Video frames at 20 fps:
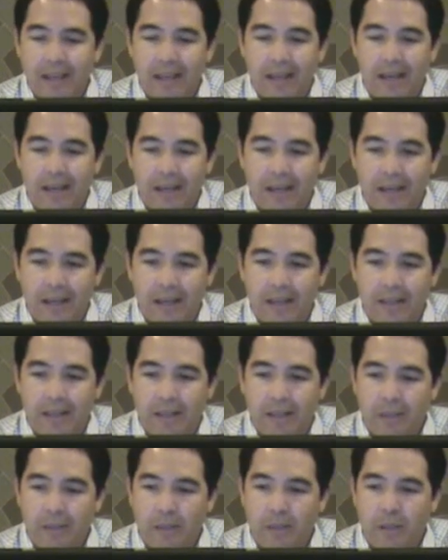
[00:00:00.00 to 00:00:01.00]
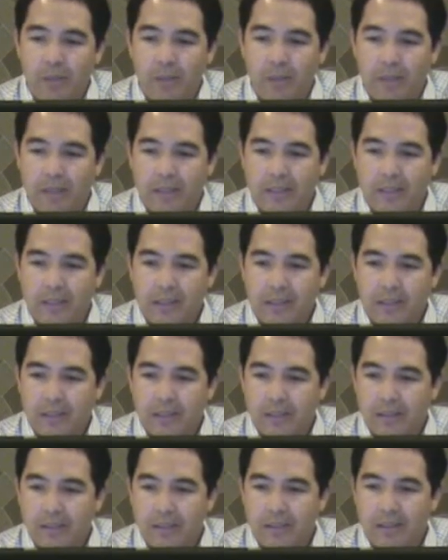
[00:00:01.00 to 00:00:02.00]
And the third box
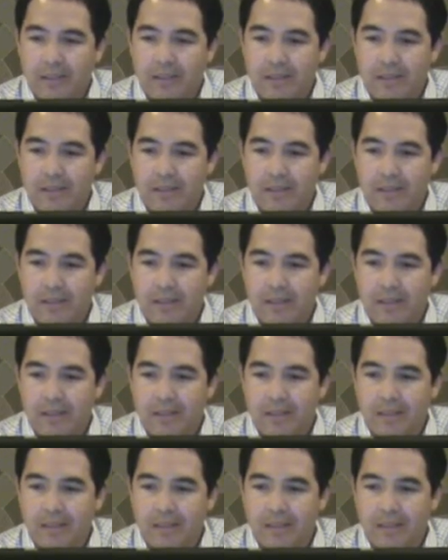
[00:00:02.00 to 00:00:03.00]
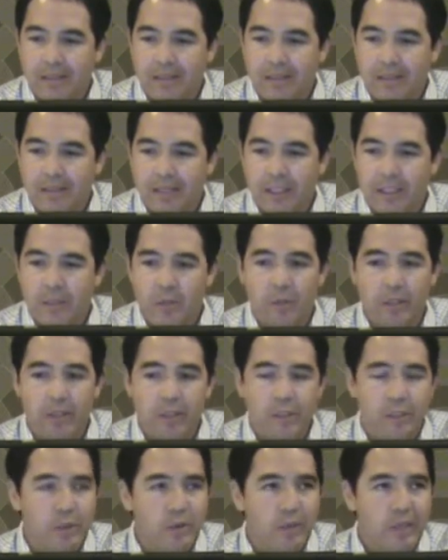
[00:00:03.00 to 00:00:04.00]
here is with
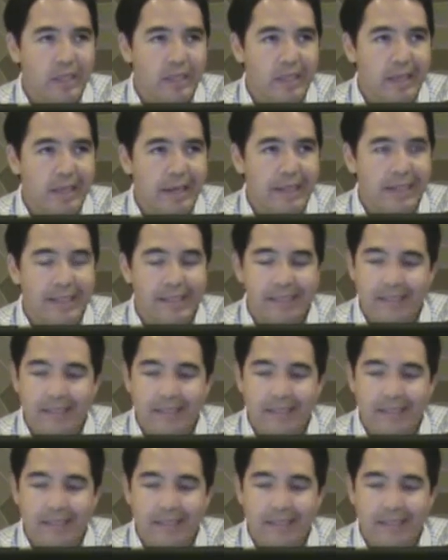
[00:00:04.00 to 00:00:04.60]
a 2-day lag.